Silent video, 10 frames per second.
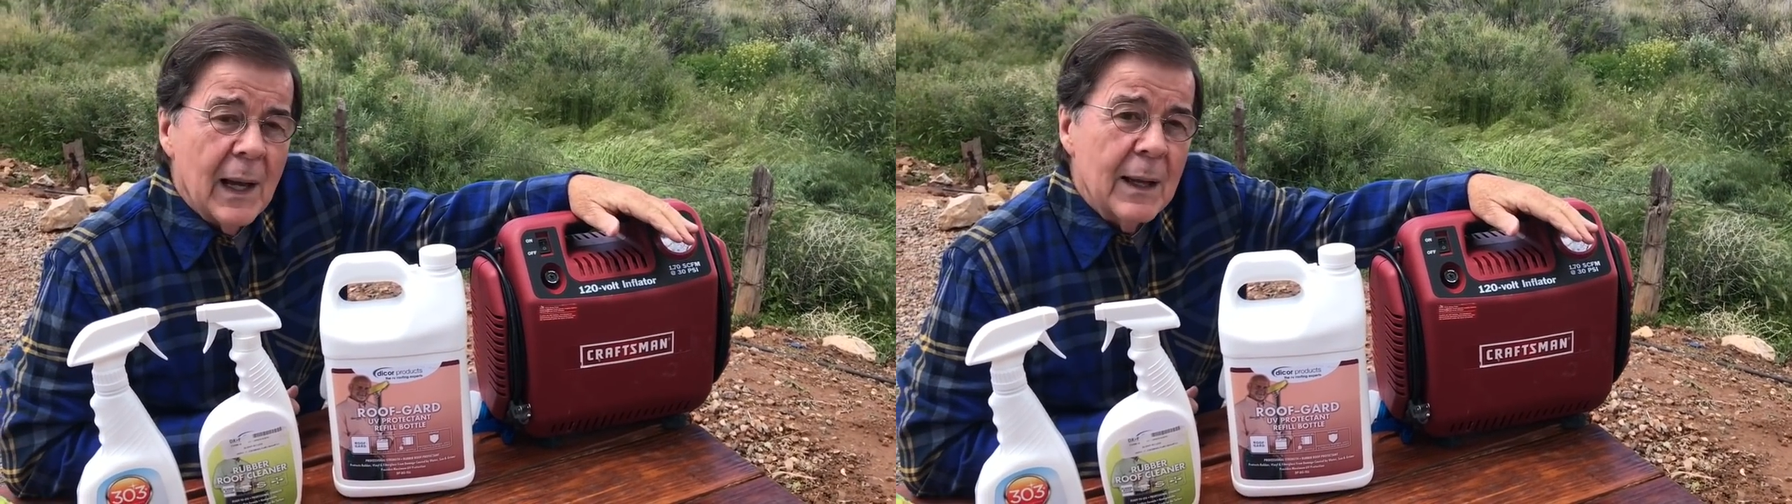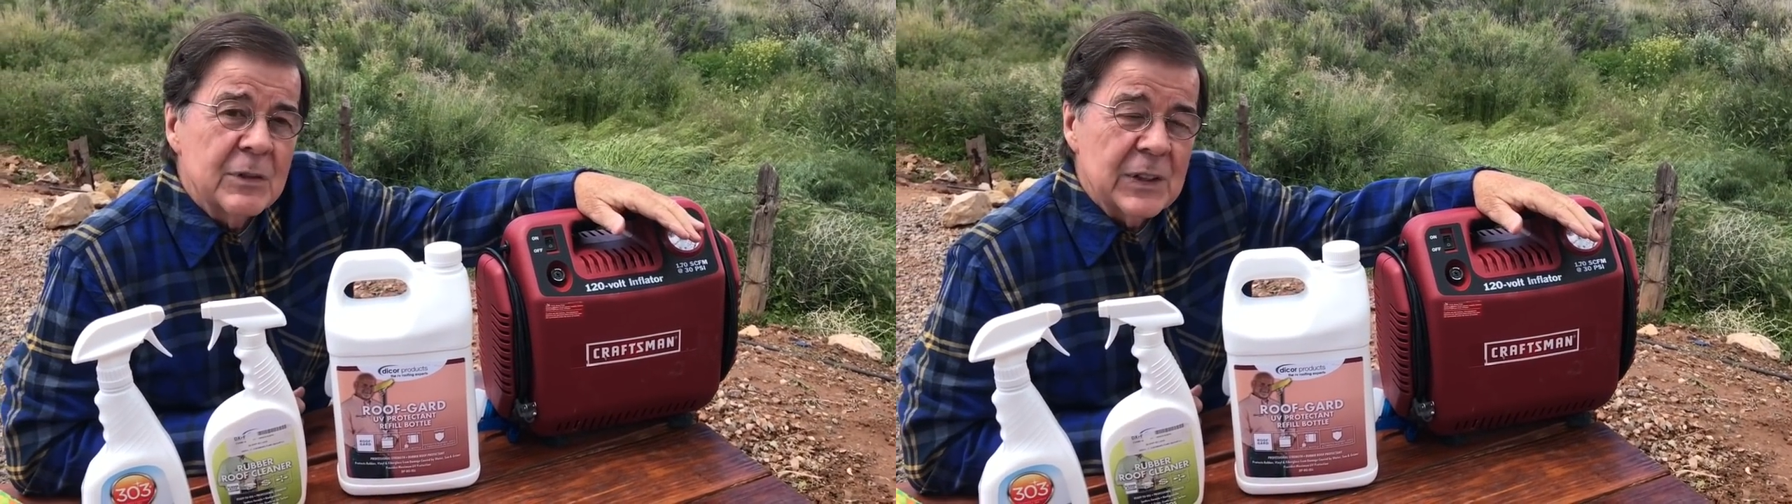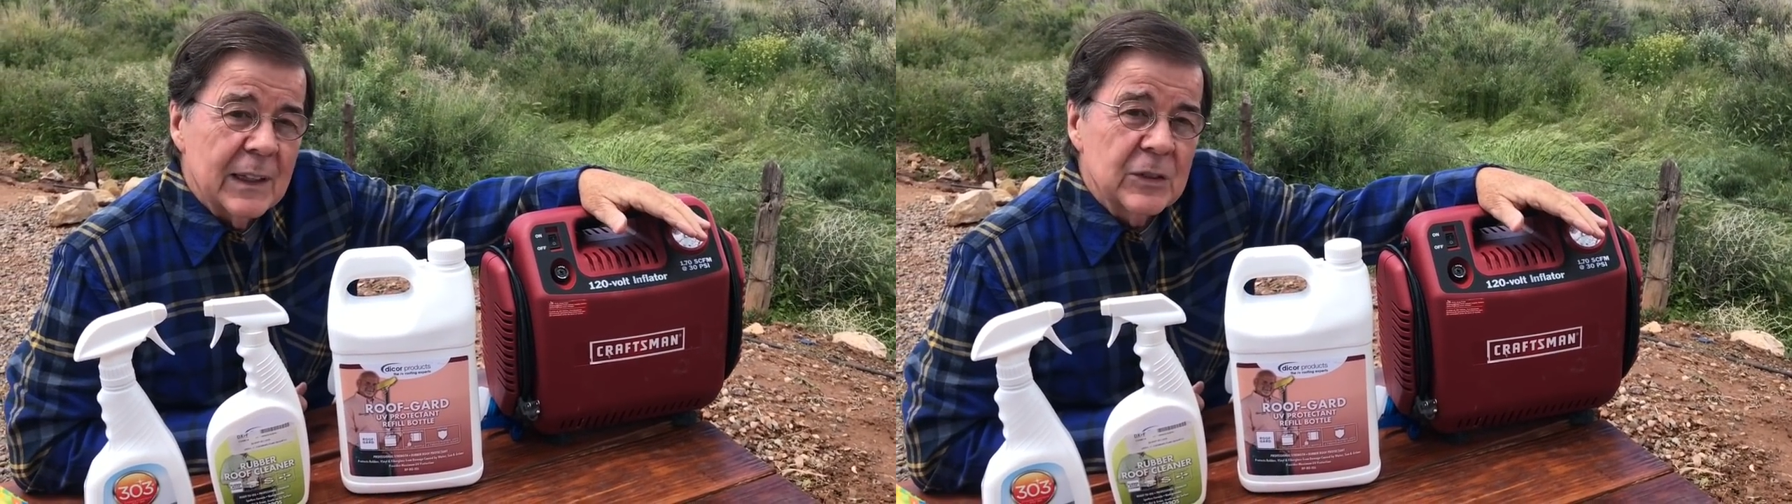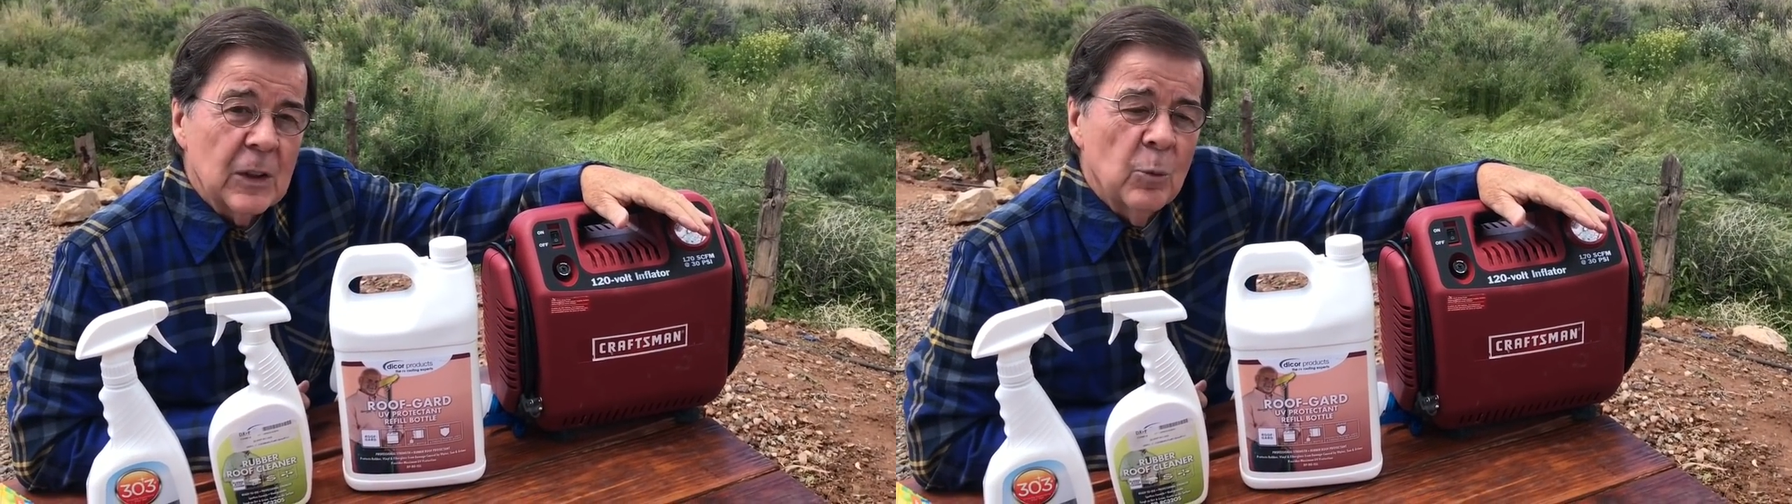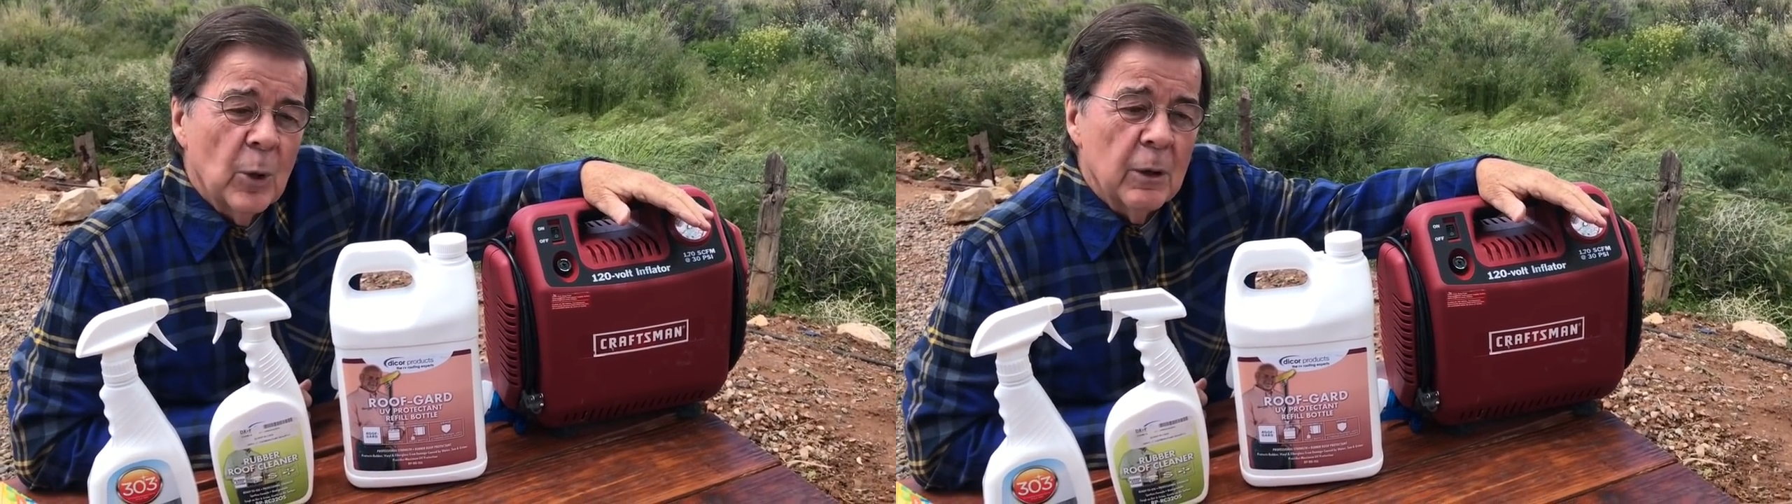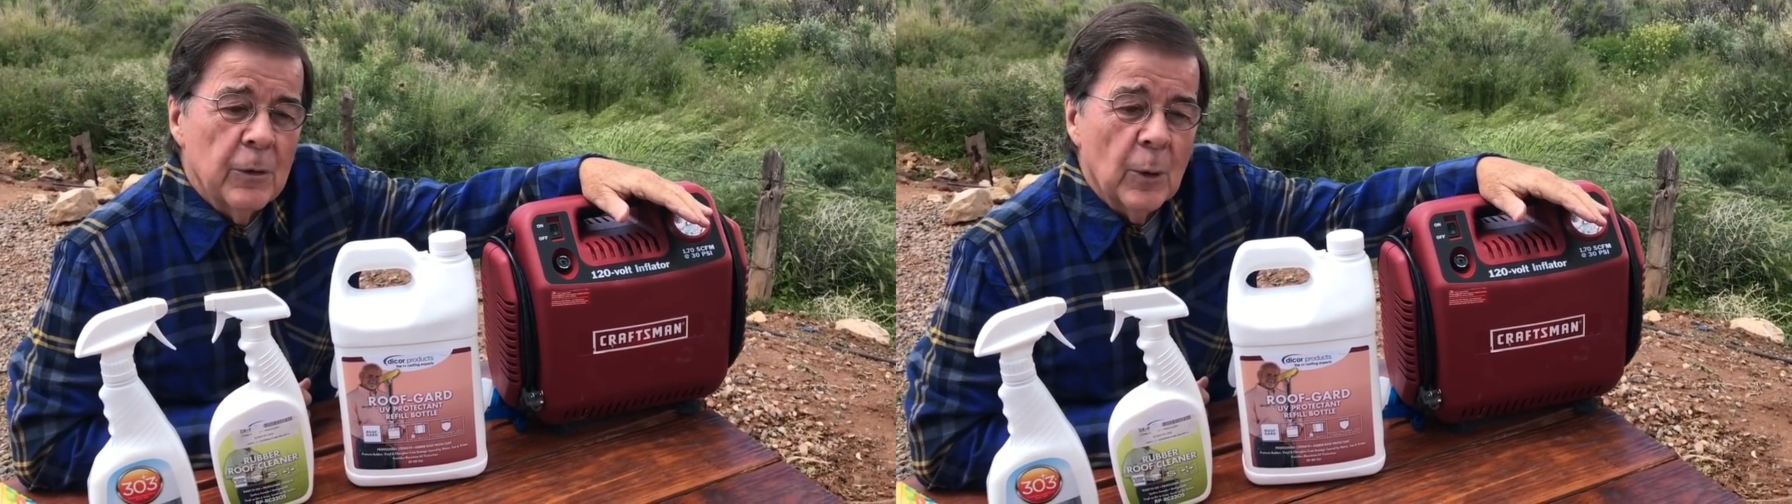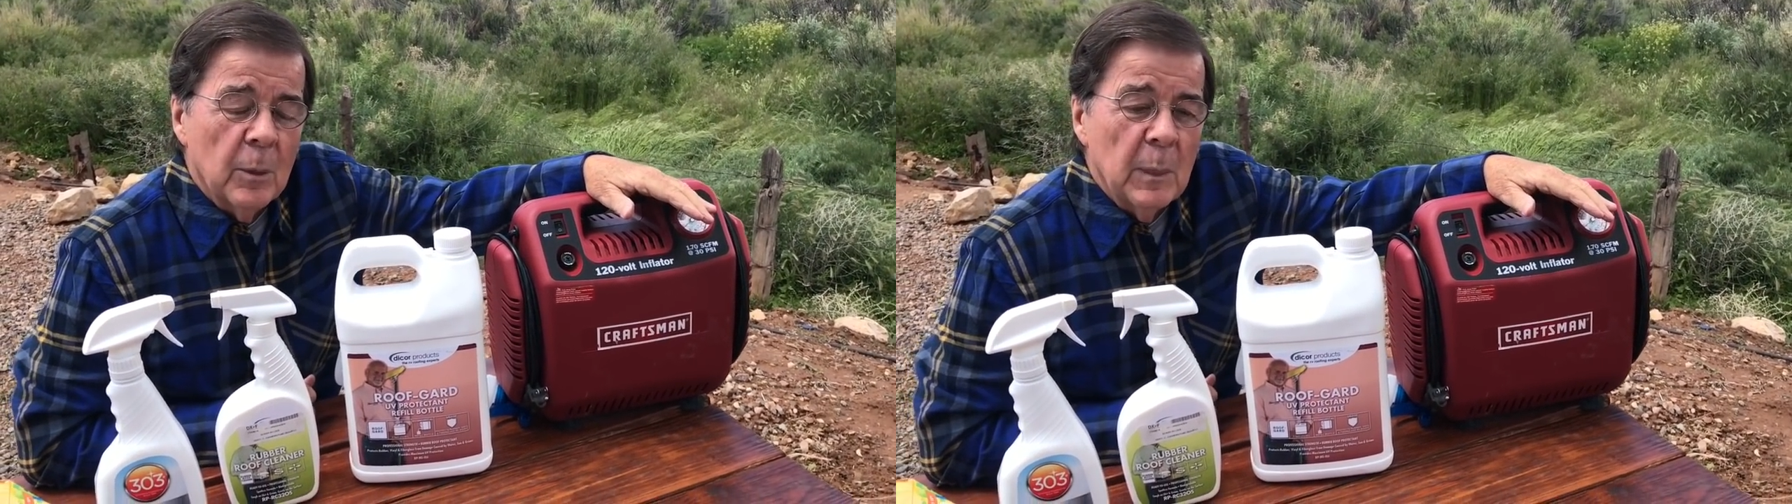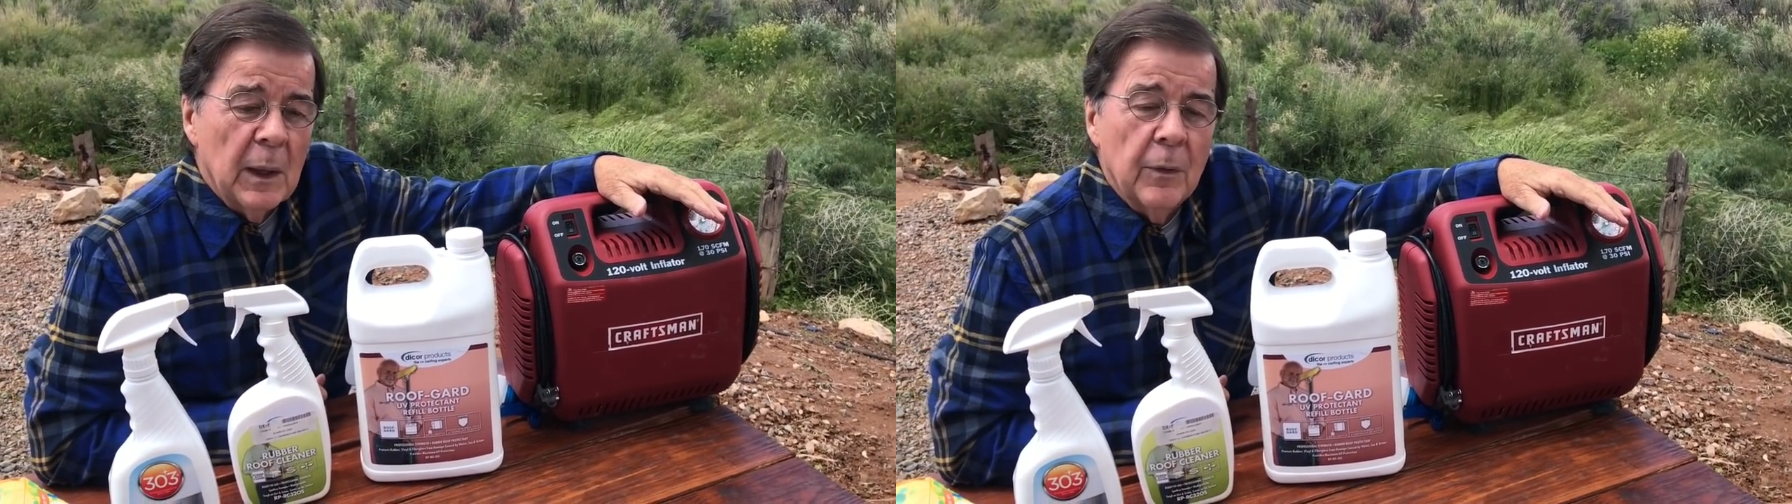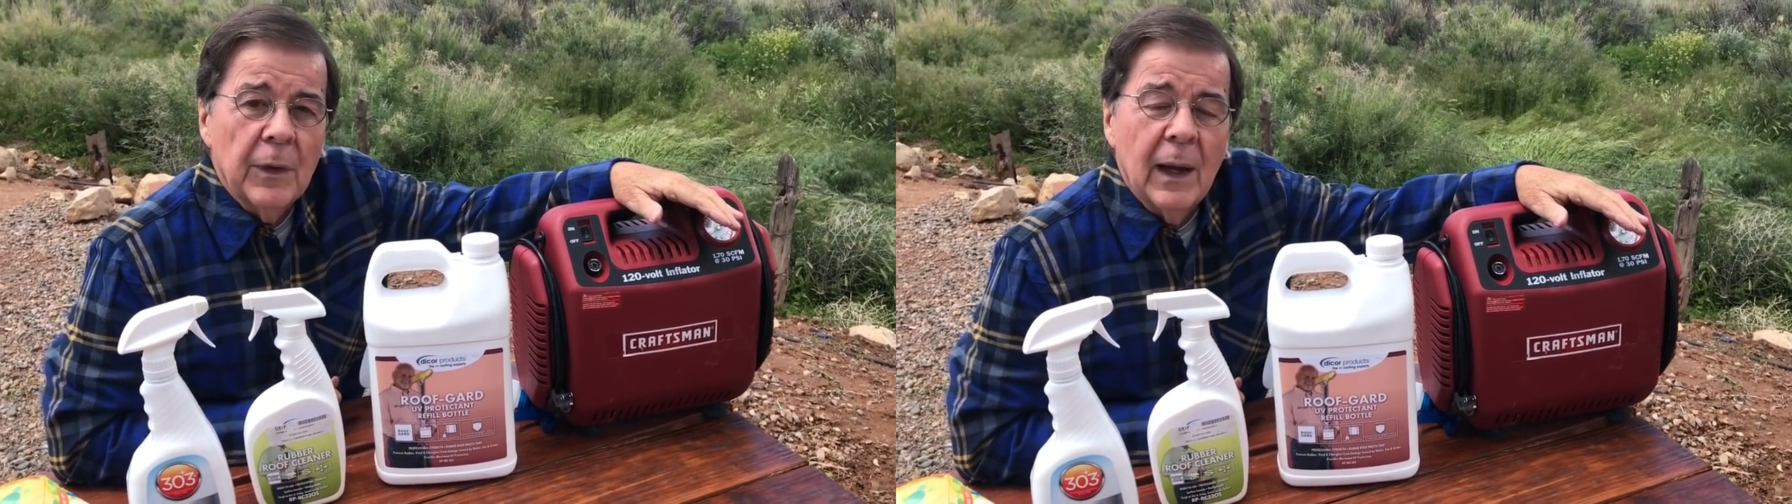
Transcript: I have sat somewhere for a month,